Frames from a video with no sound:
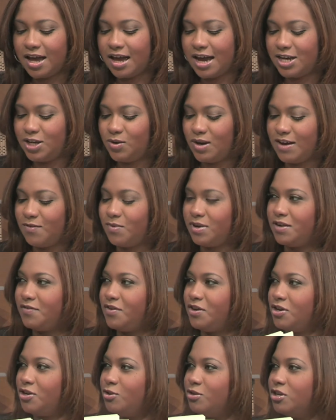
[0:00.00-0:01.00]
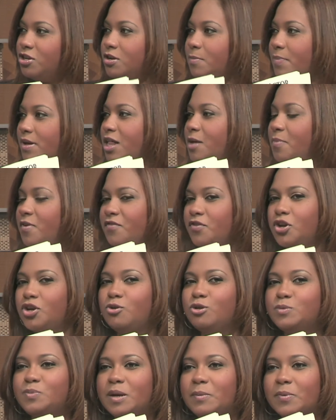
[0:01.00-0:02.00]
I do have a clip of your
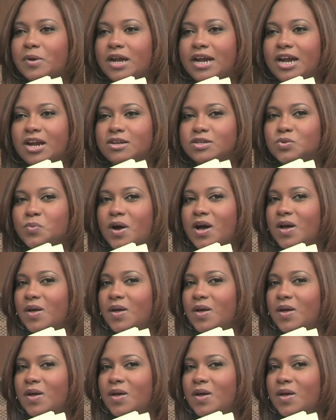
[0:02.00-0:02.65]
newspaper here as well.